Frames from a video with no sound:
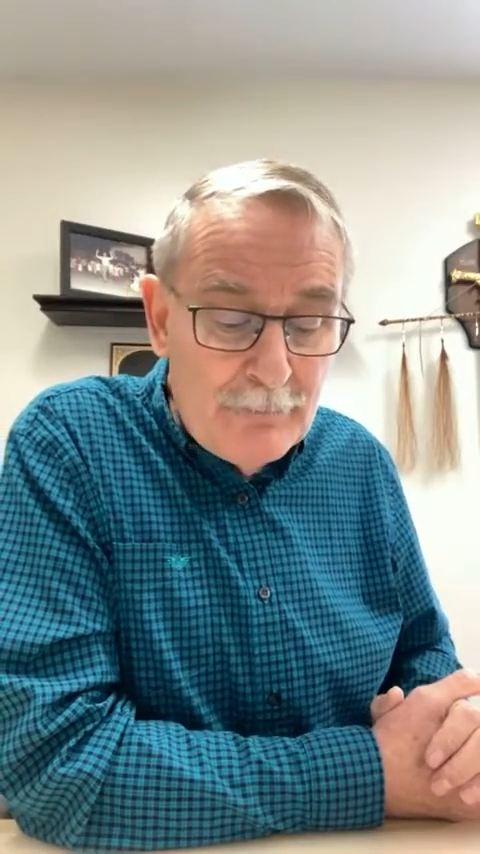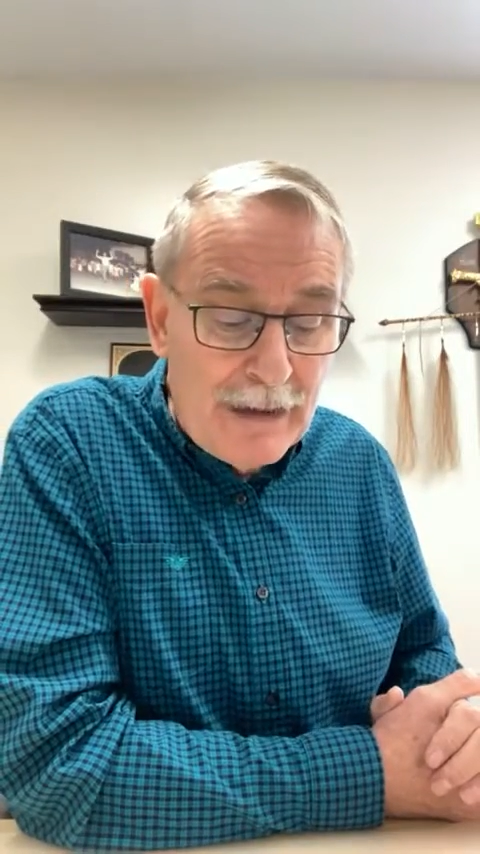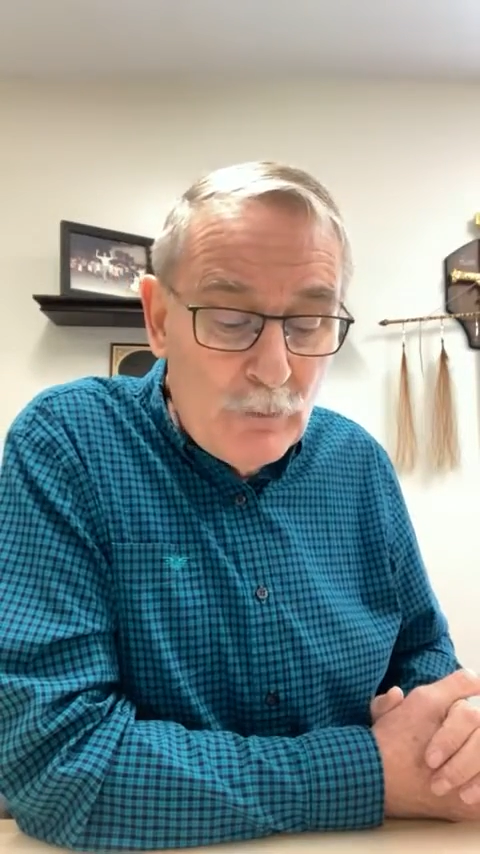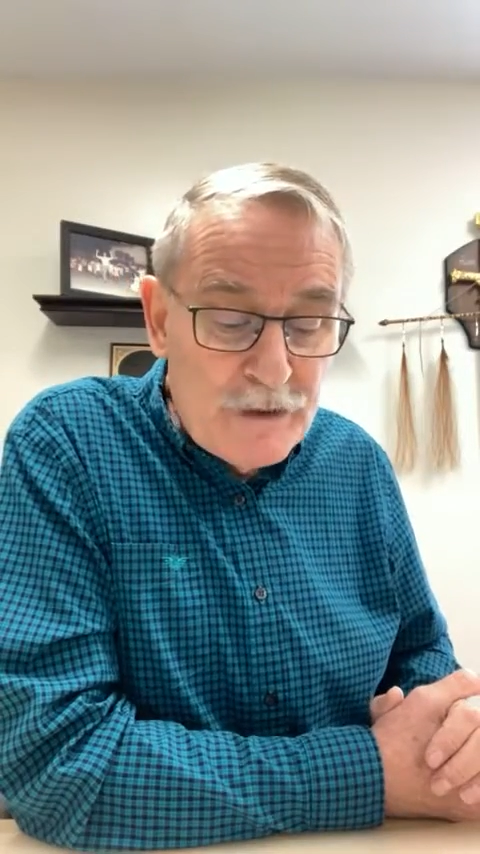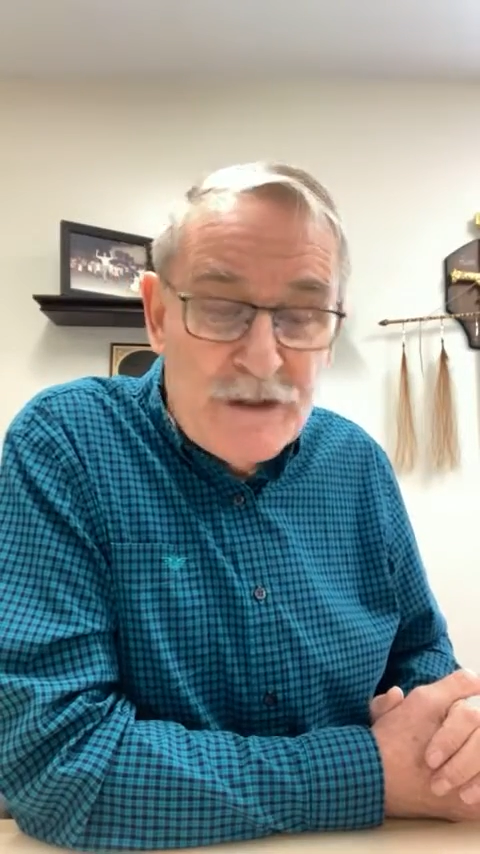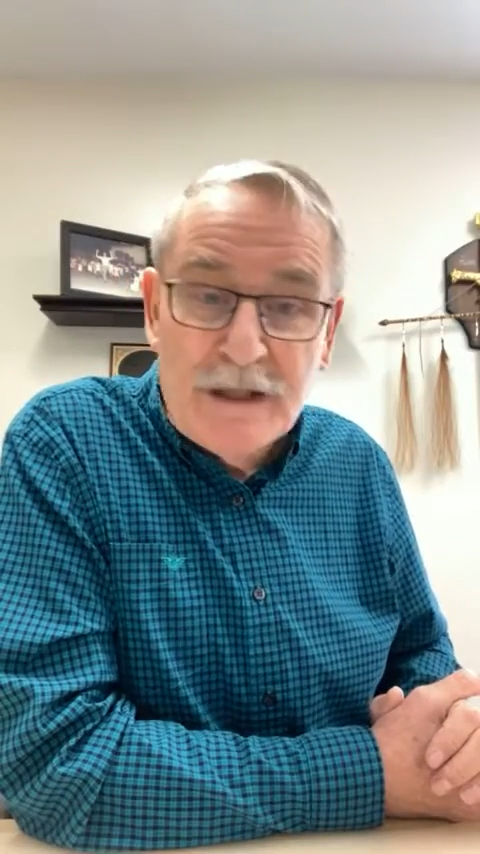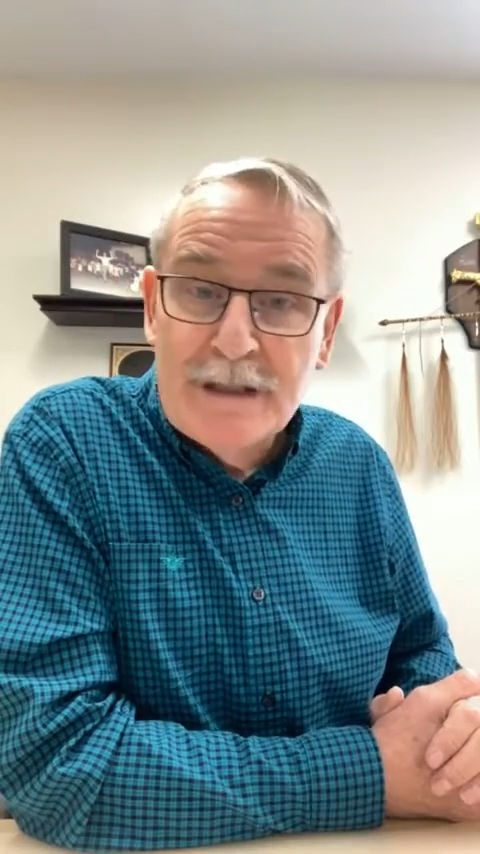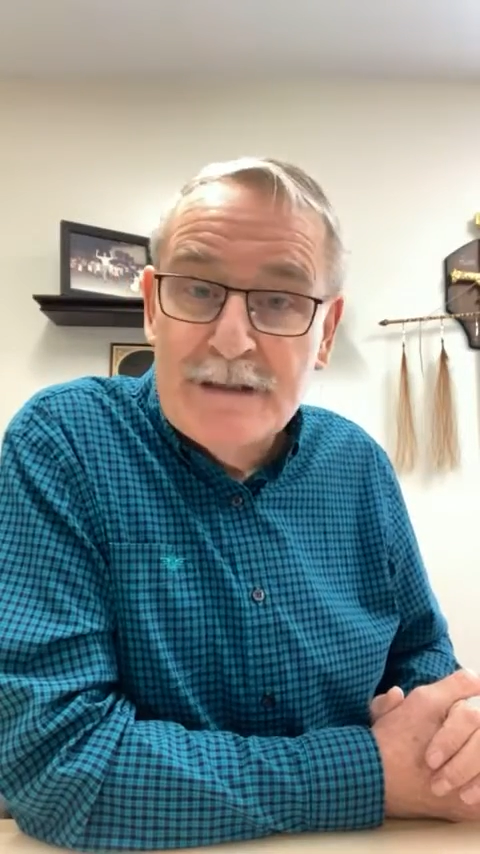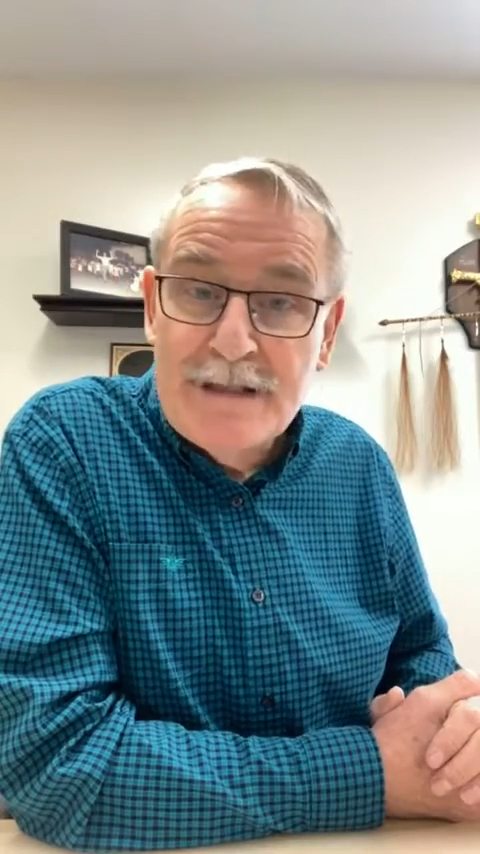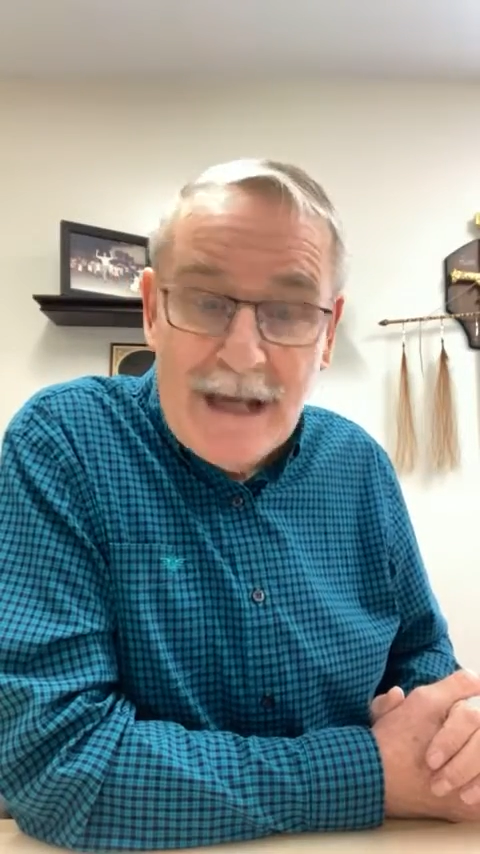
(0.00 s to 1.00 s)
by which he
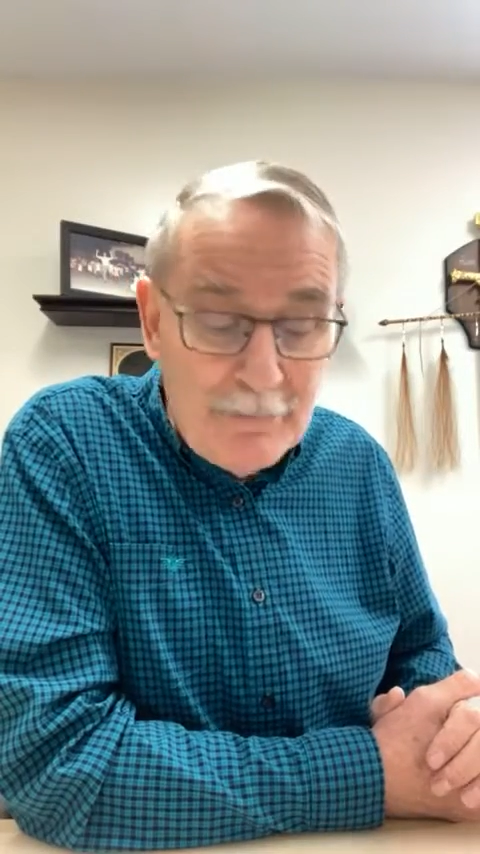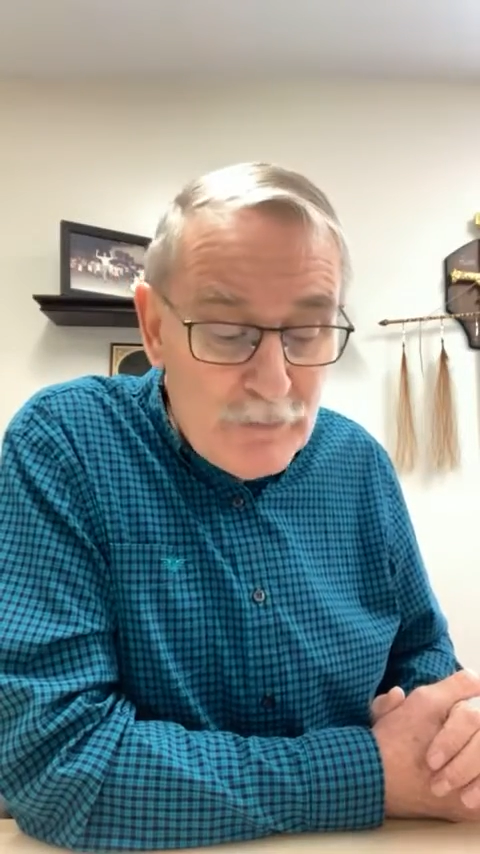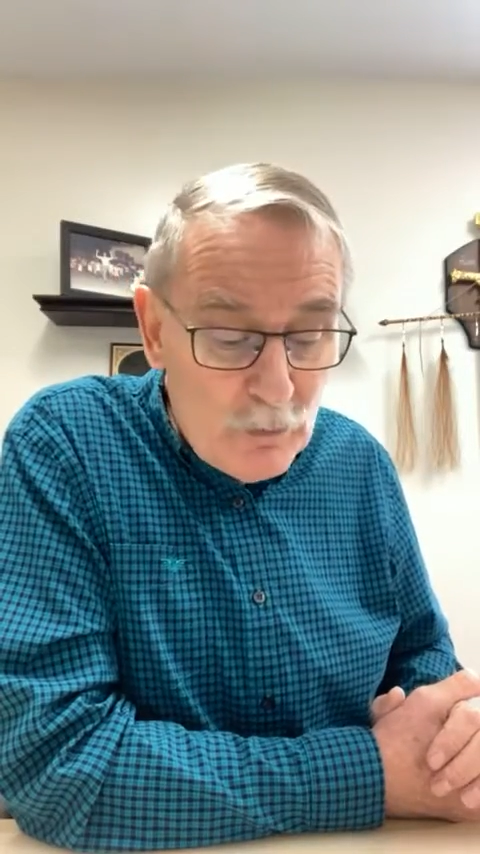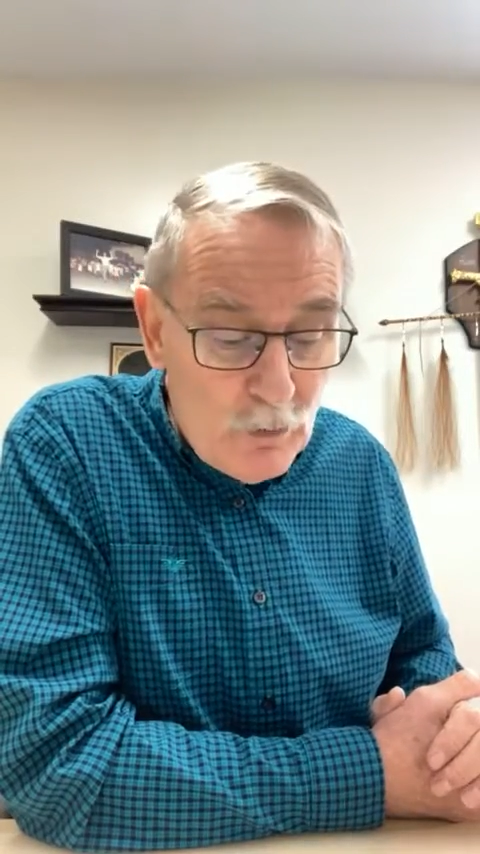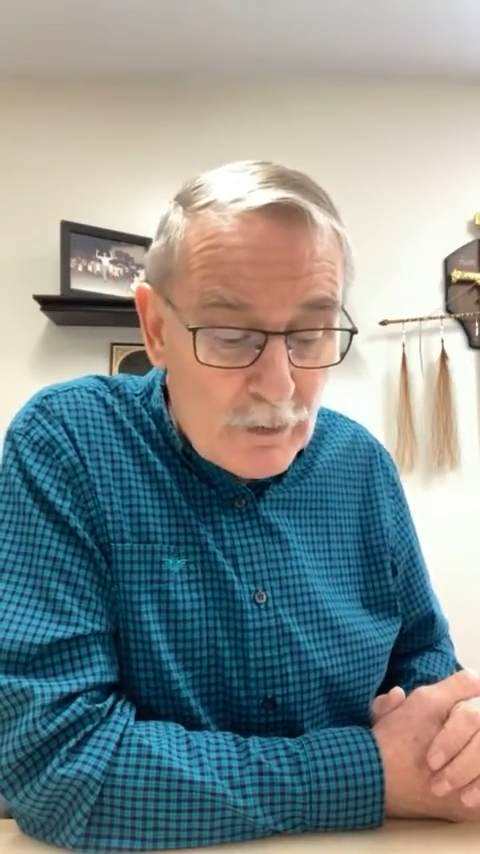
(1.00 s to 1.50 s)
condemned the